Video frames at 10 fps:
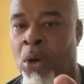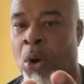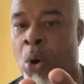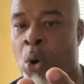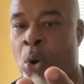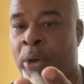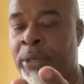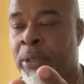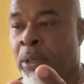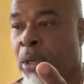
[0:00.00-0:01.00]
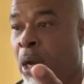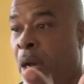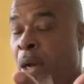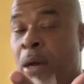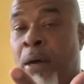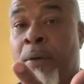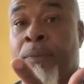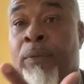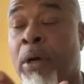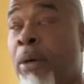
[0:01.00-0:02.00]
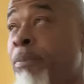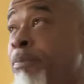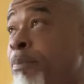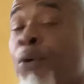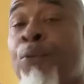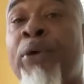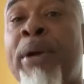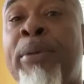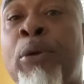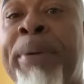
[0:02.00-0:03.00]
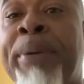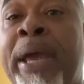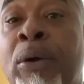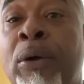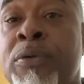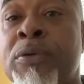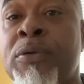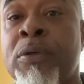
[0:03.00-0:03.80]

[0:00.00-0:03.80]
on uh, uh, um, perimeter bells,